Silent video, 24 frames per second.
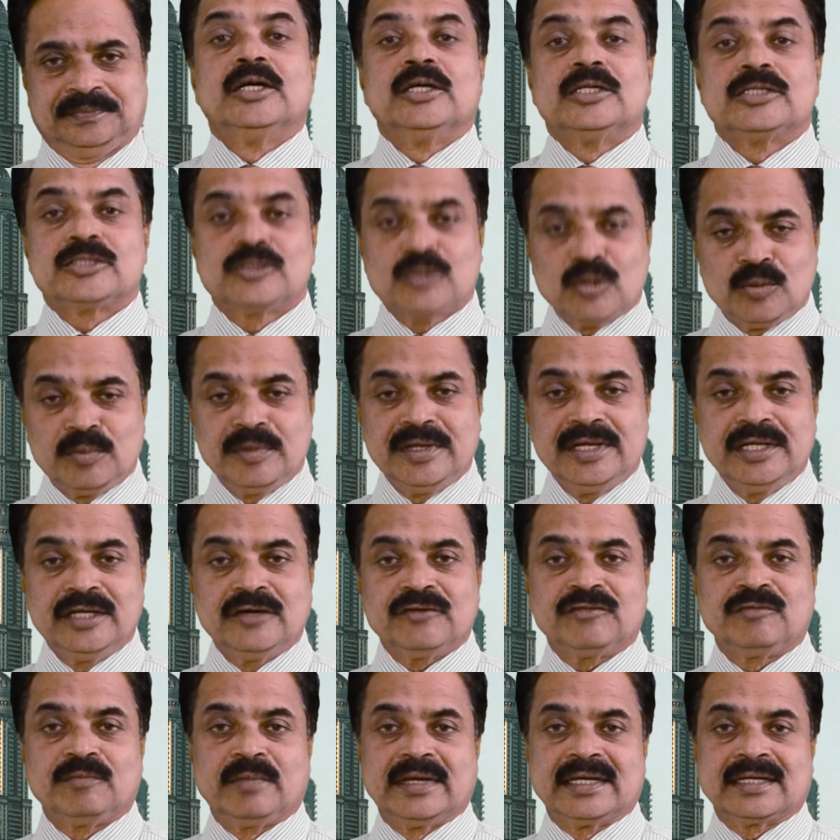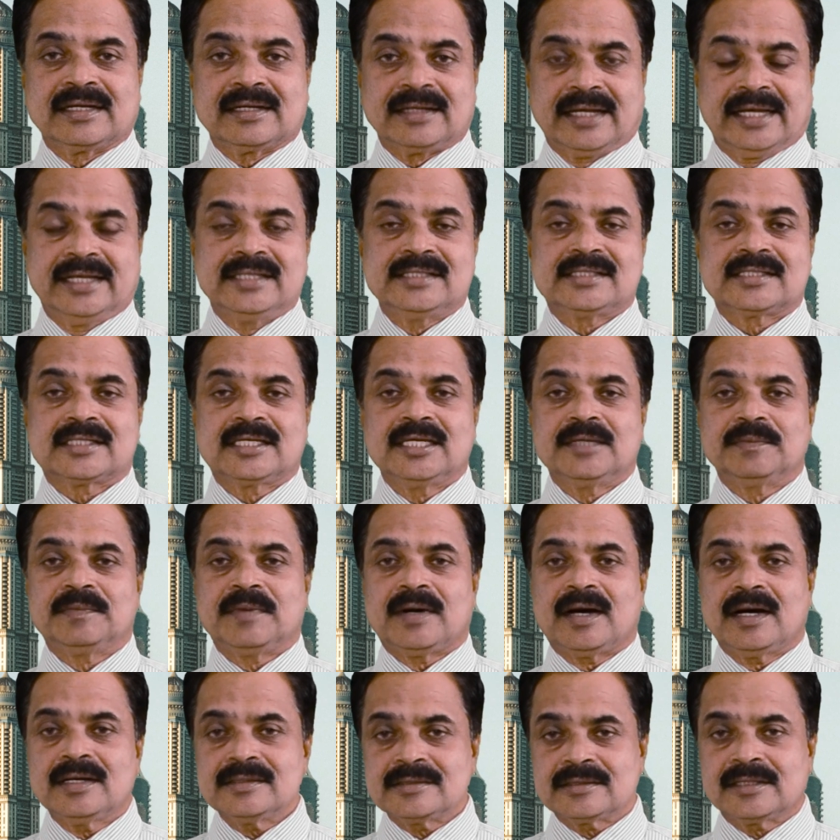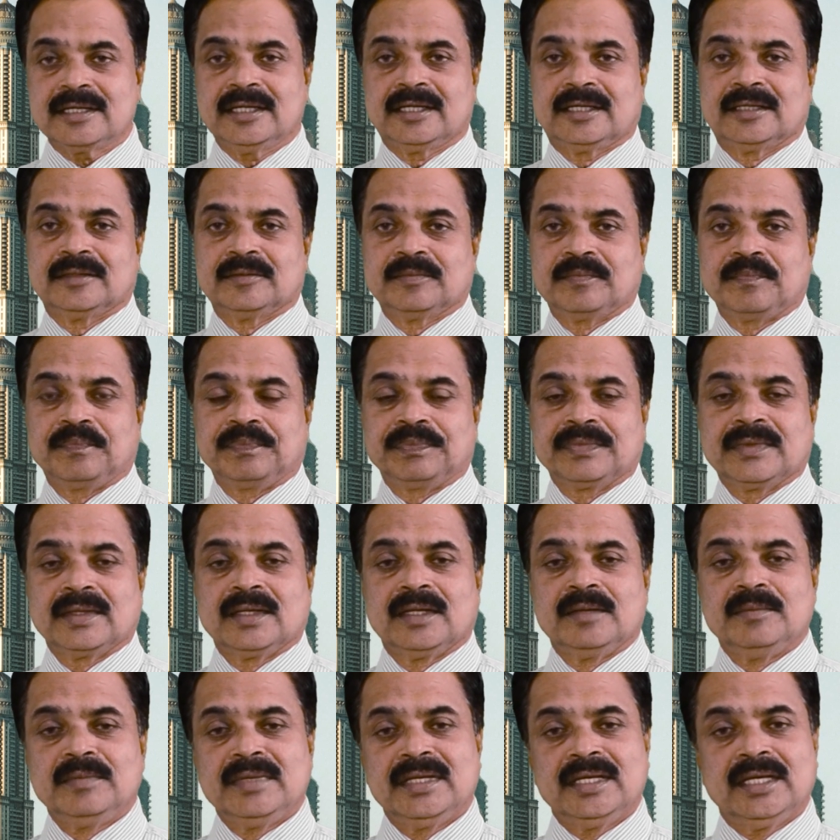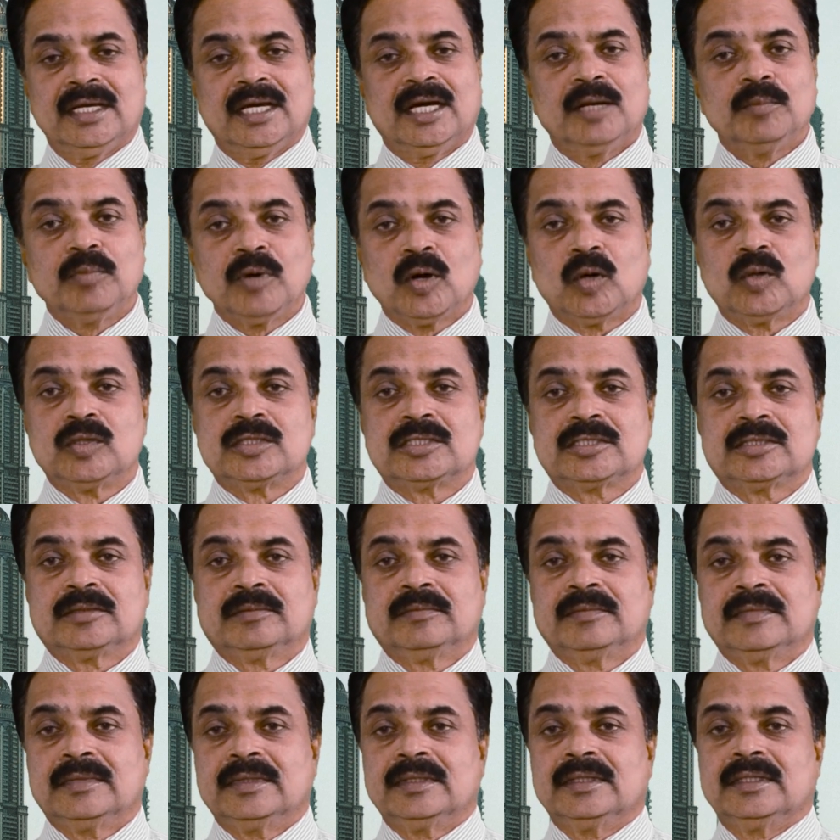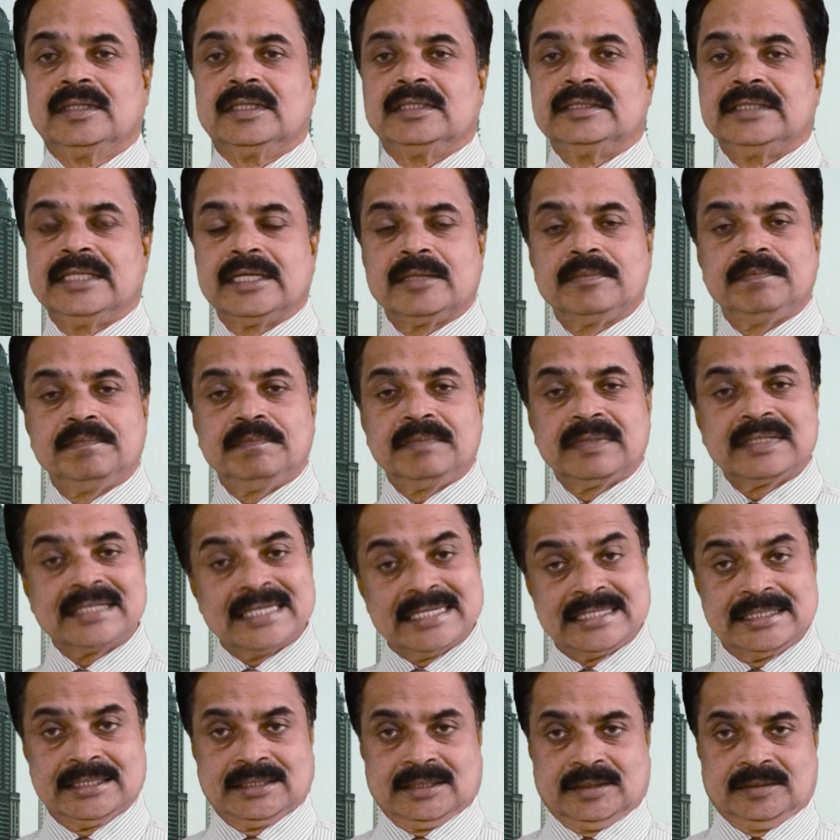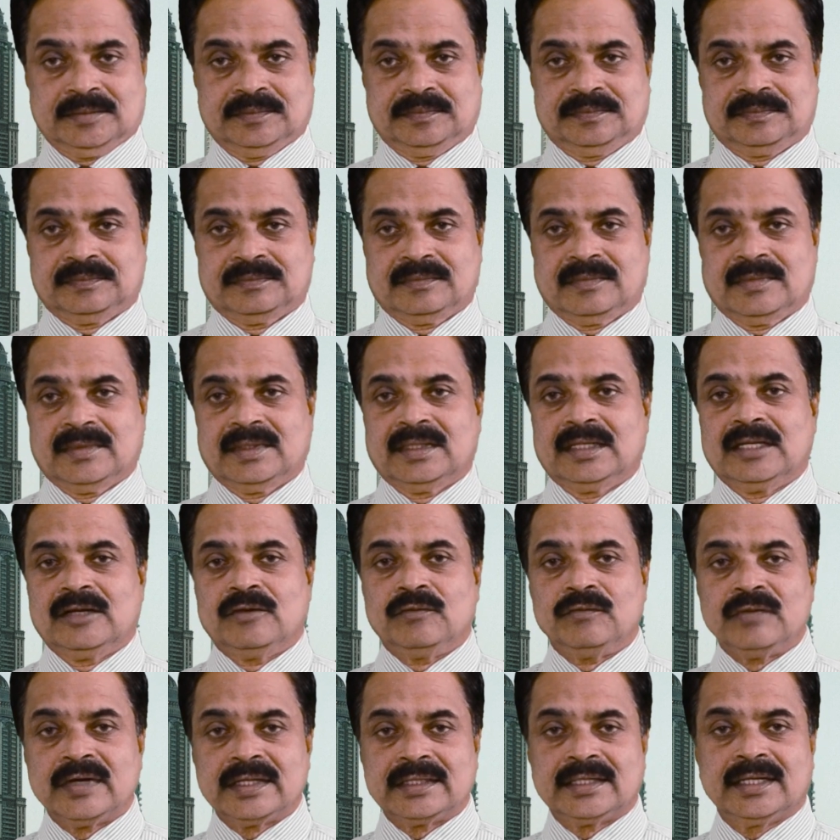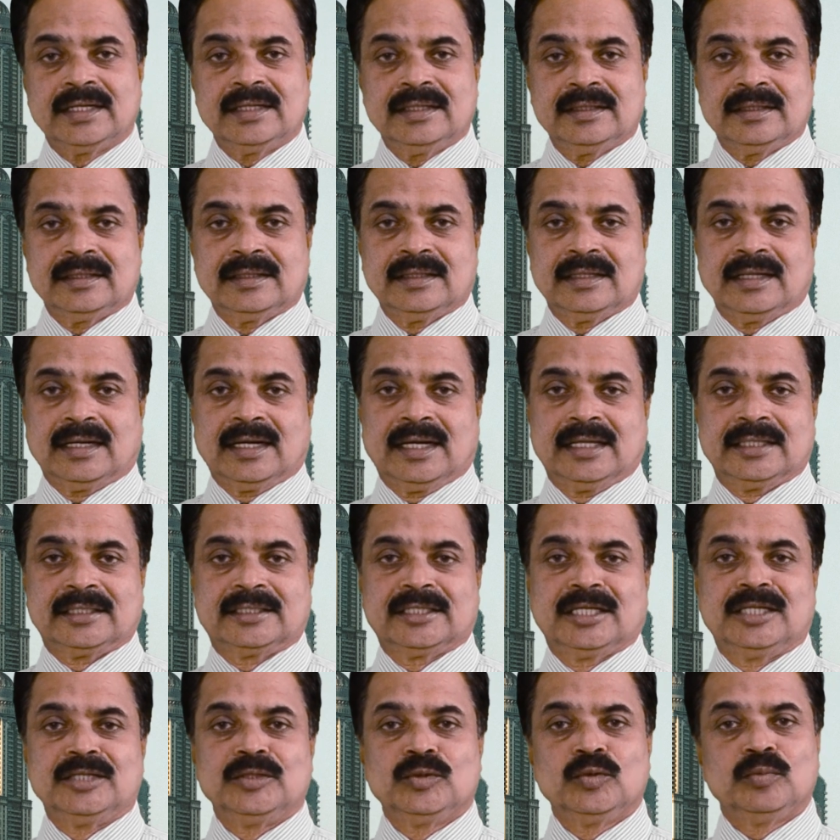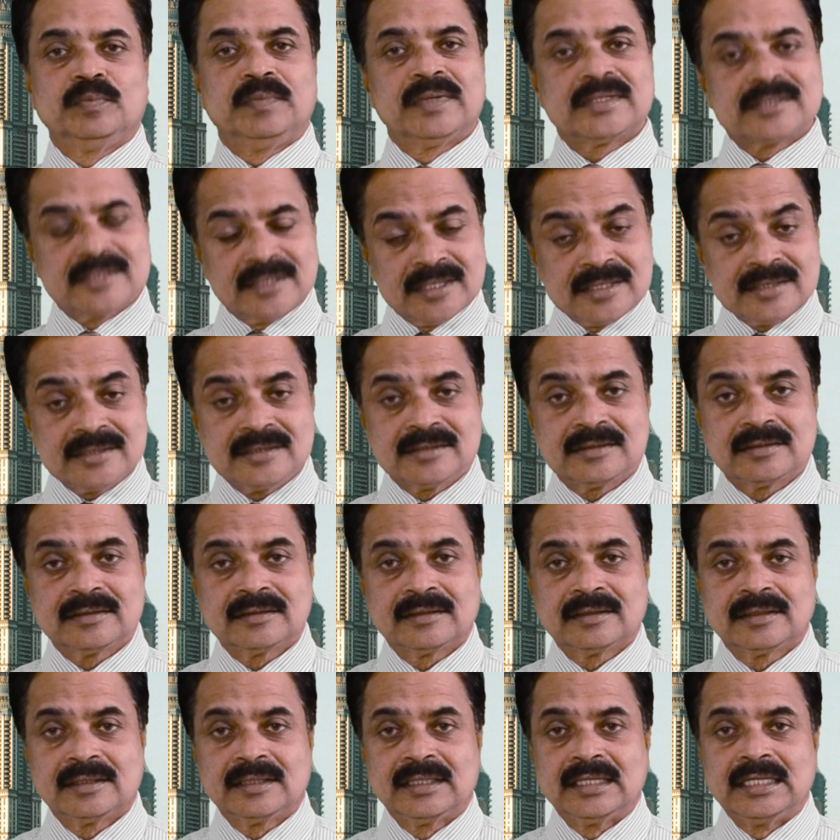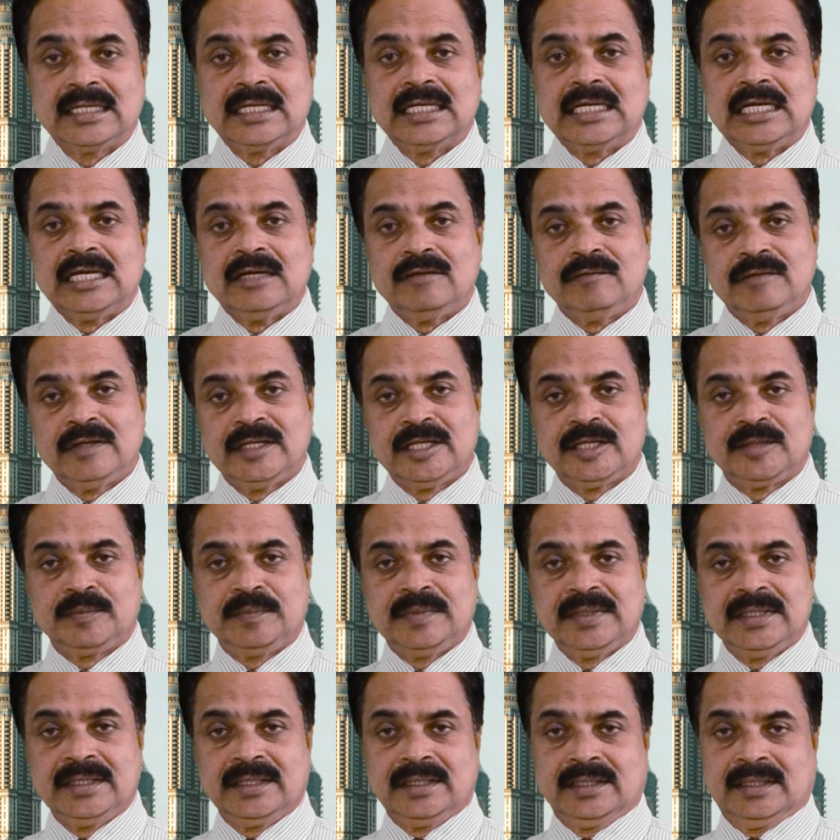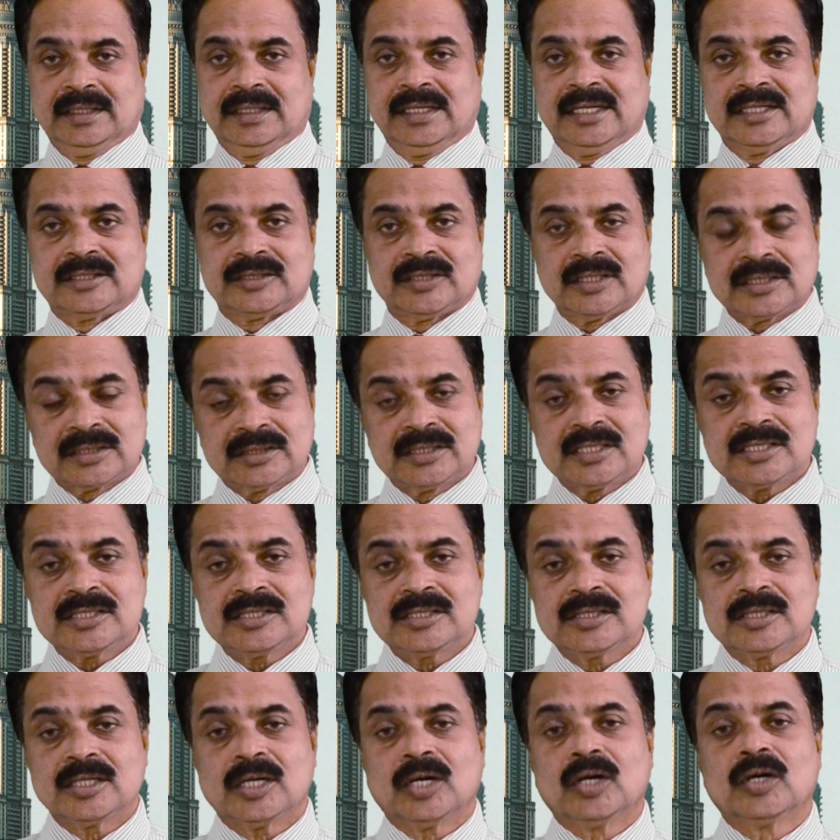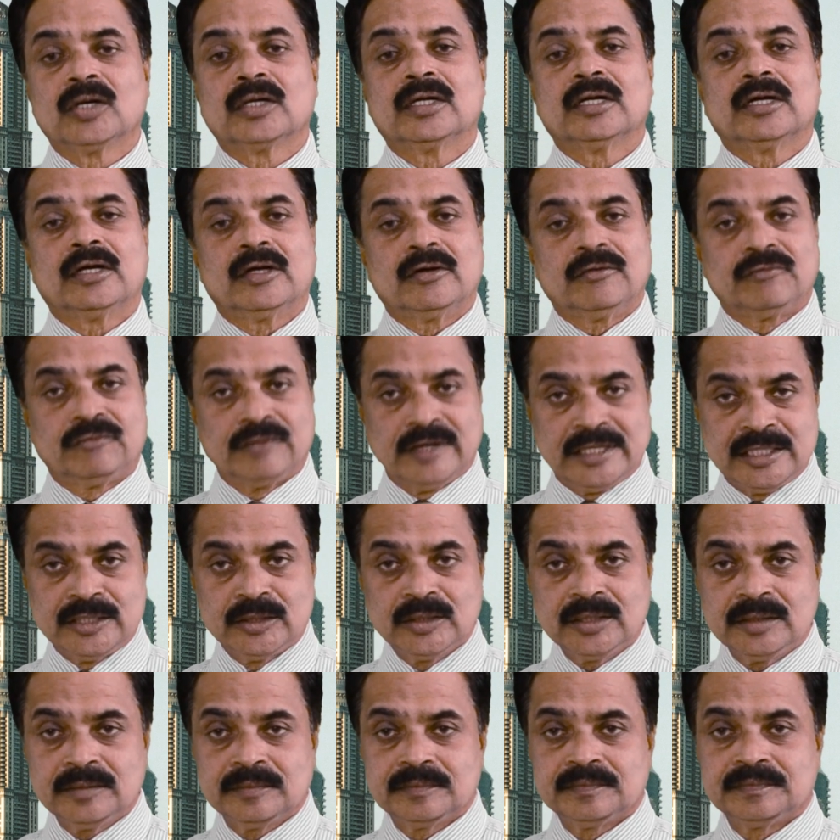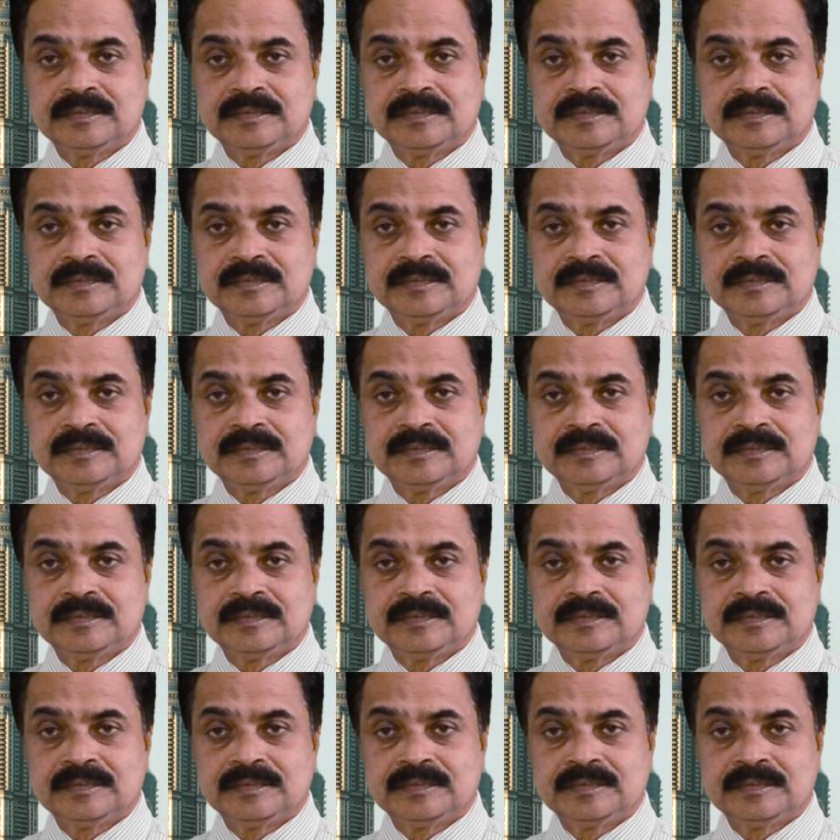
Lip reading: So many of my clients keep asking me about their career, whether I can do business, will it be a success or failure?